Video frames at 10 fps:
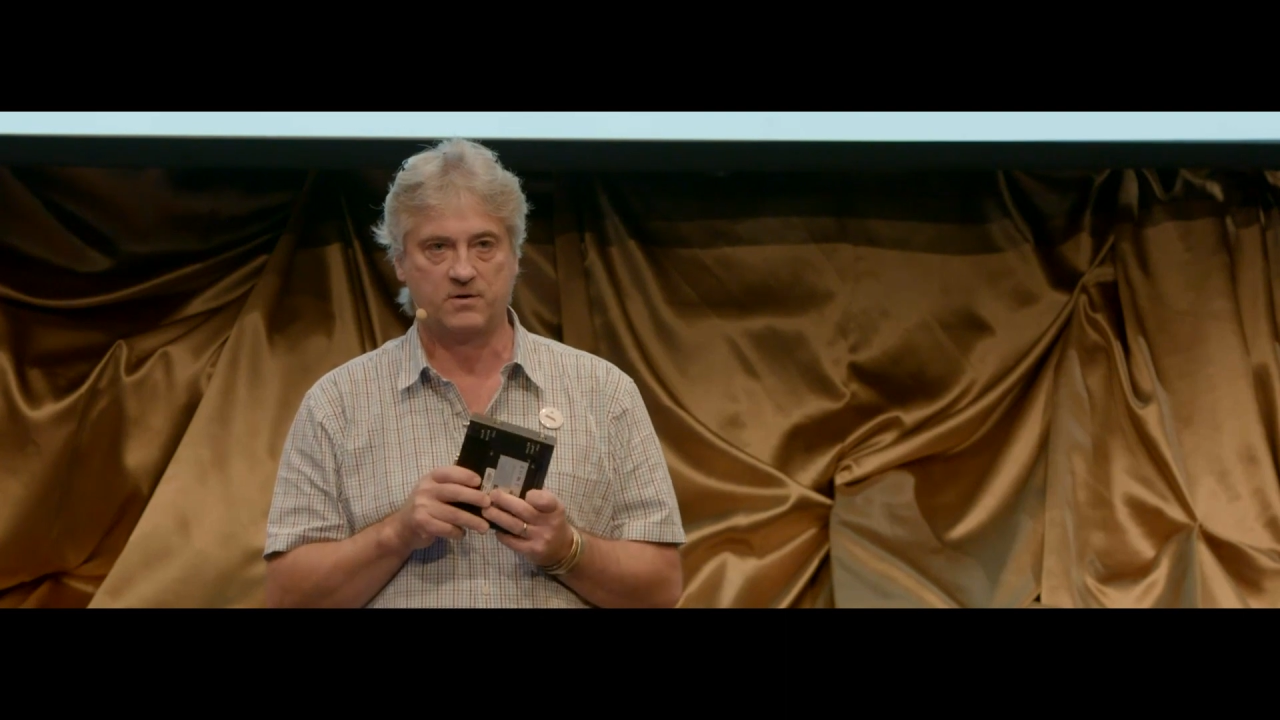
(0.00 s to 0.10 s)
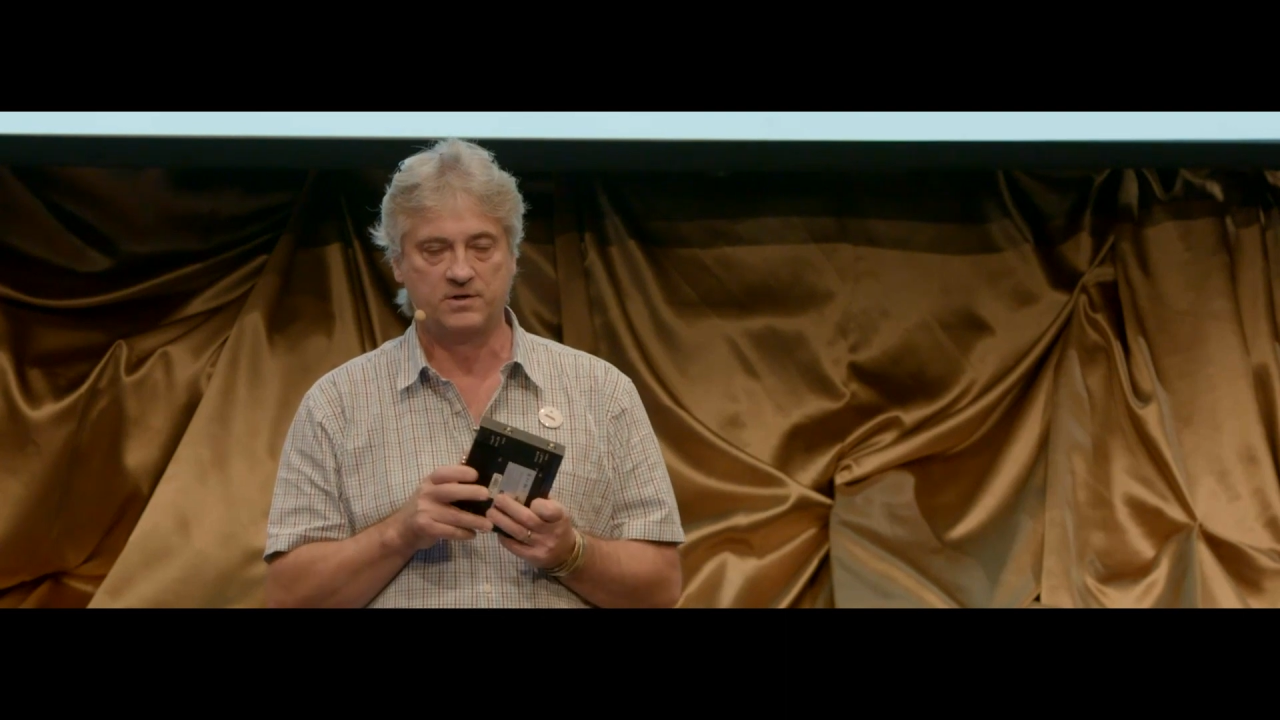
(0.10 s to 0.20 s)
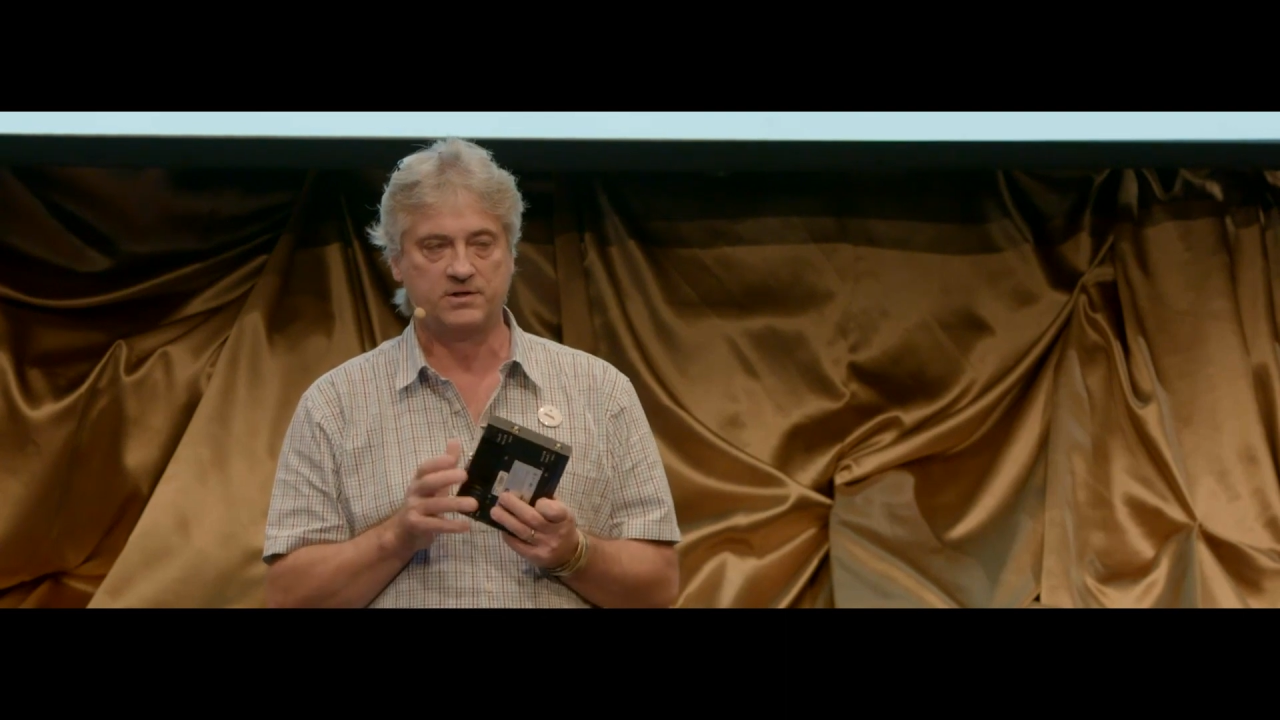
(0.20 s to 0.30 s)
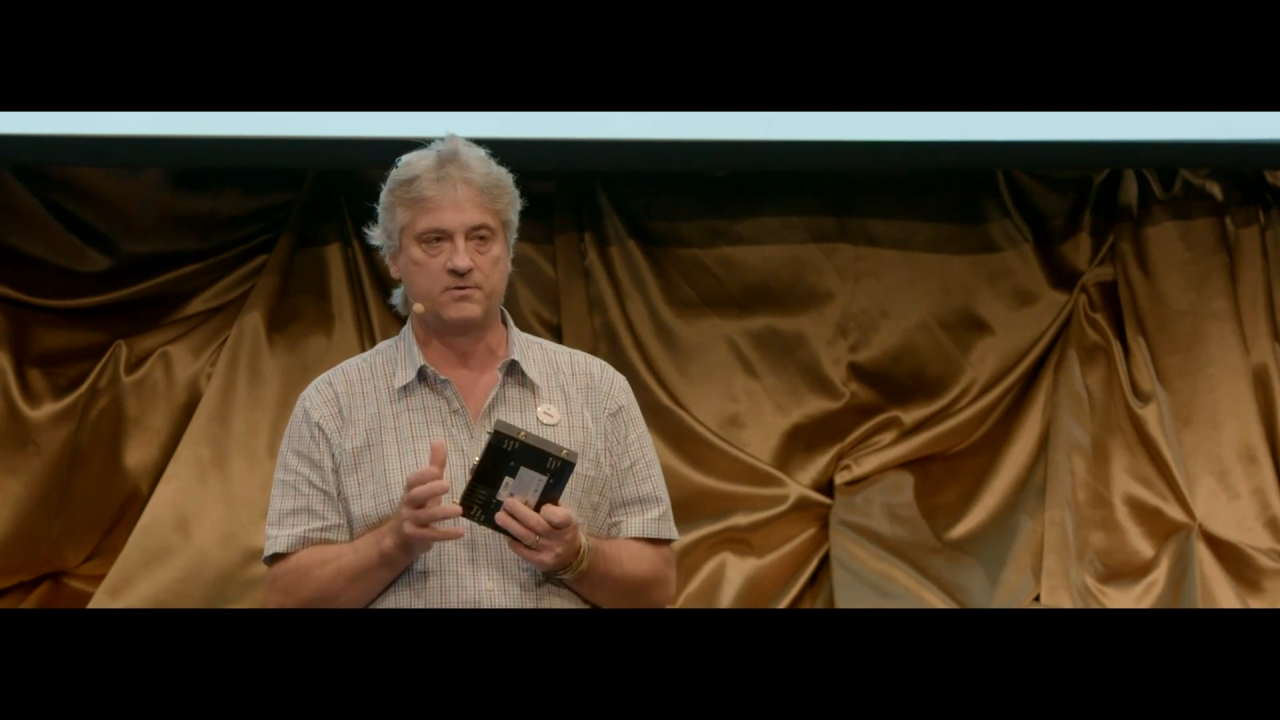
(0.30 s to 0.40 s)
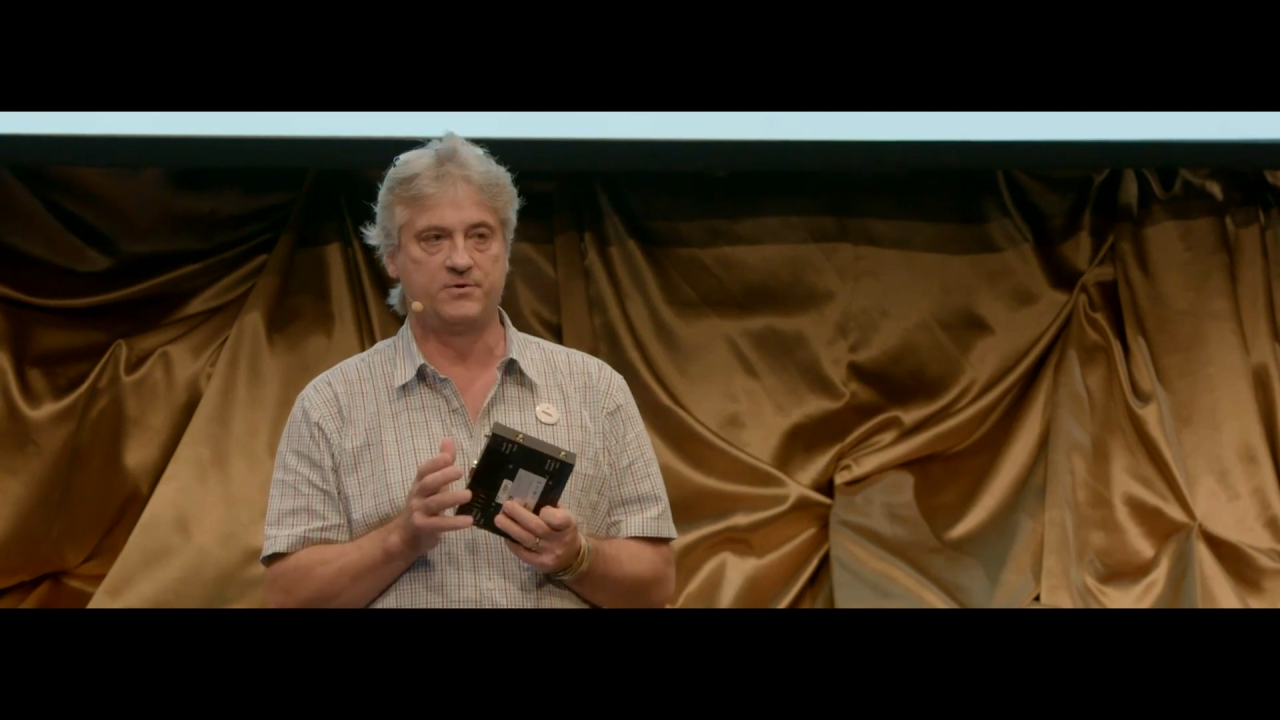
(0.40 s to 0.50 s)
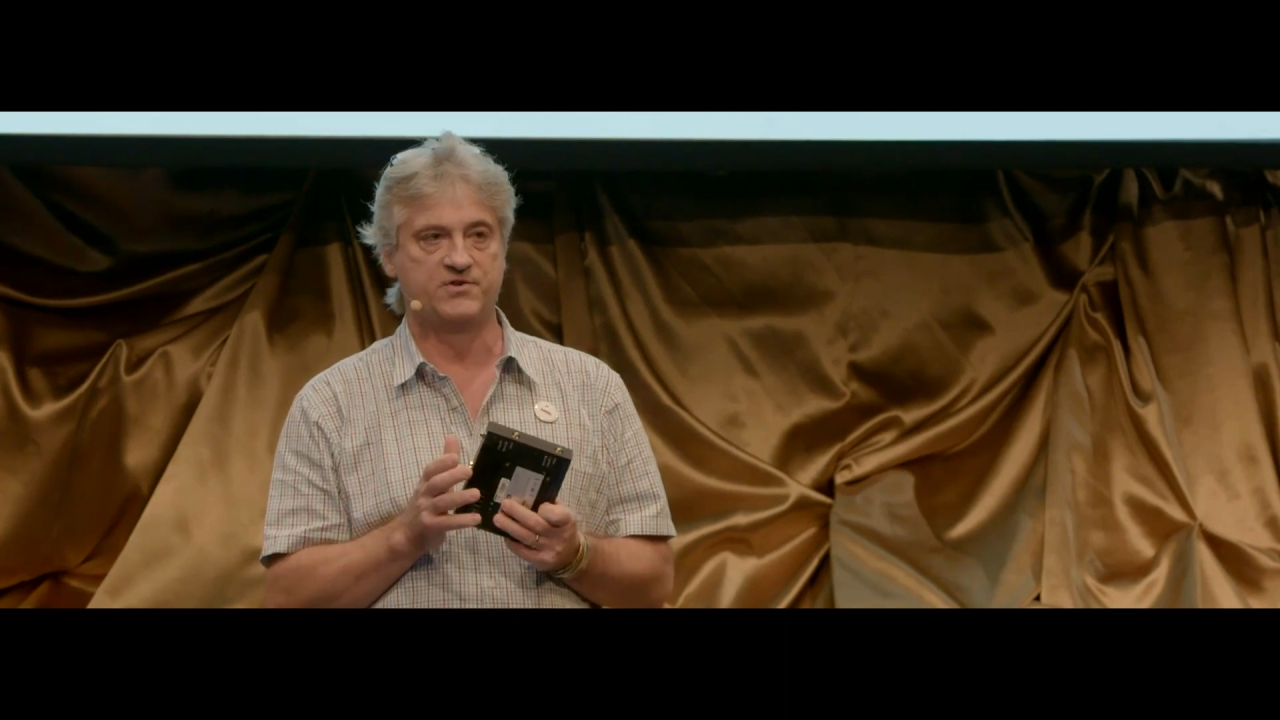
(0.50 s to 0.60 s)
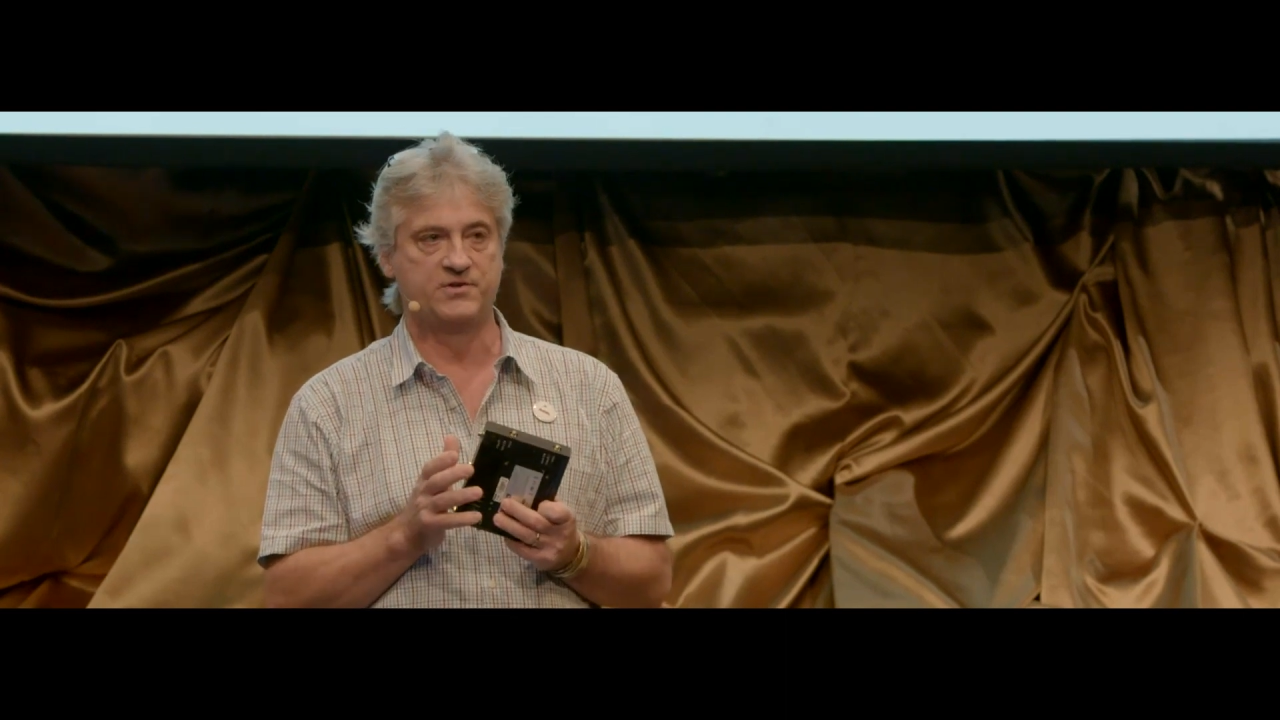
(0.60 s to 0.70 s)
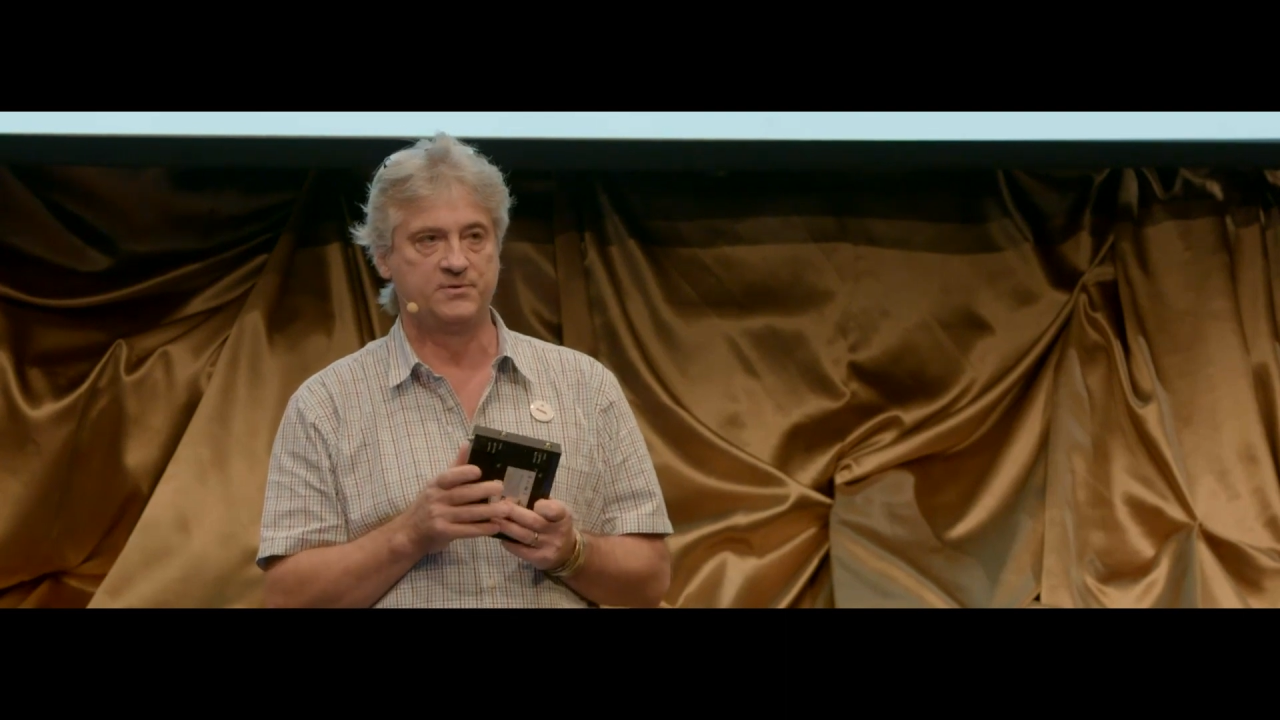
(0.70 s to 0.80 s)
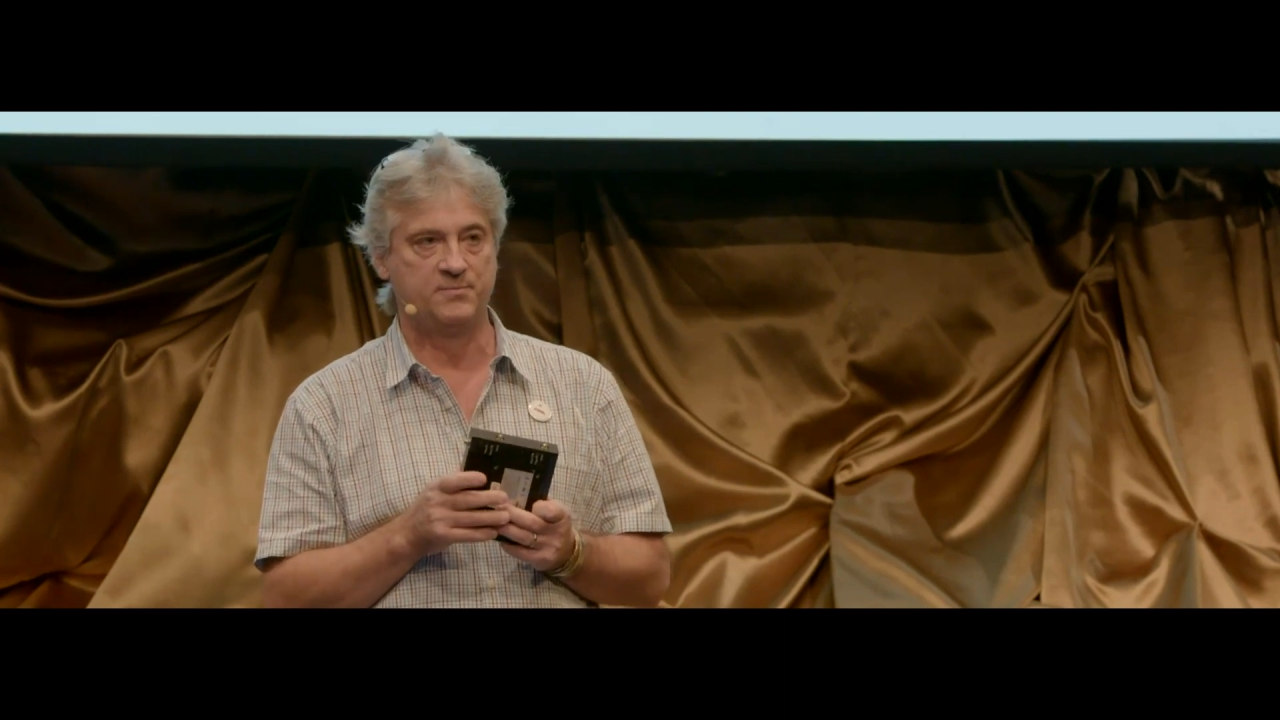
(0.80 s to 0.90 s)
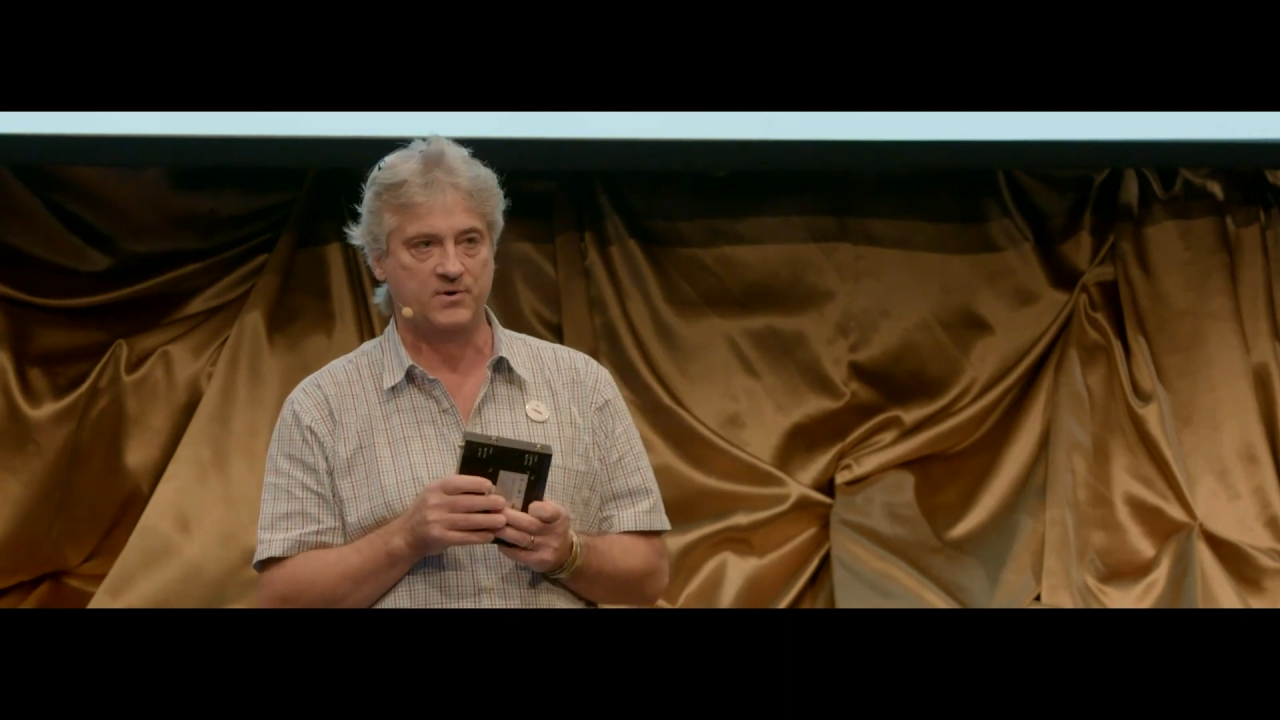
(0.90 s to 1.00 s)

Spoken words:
only in the recent